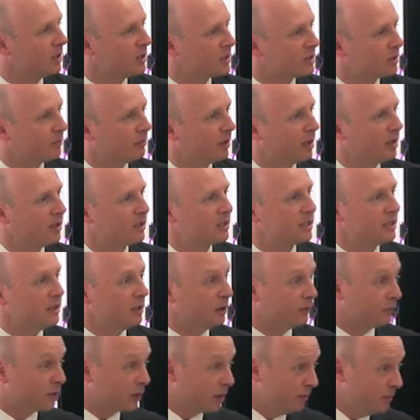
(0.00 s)
as the party
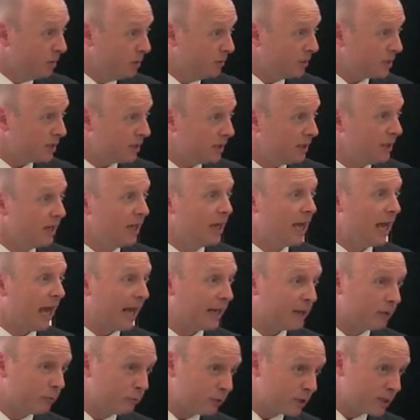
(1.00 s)
of community
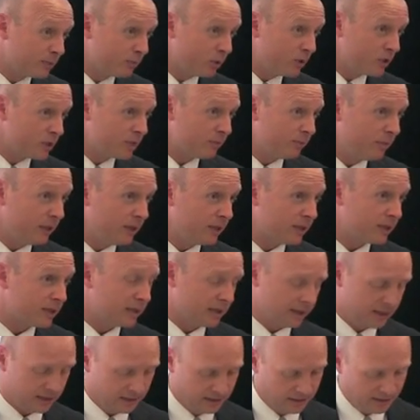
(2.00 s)
and of
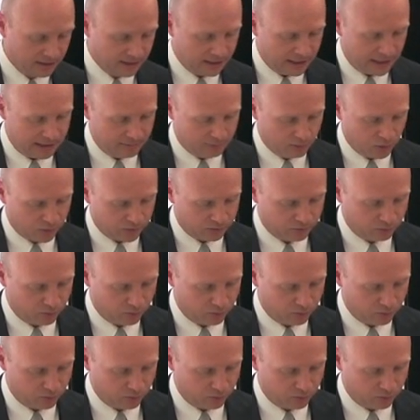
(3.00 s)
responsibility in modern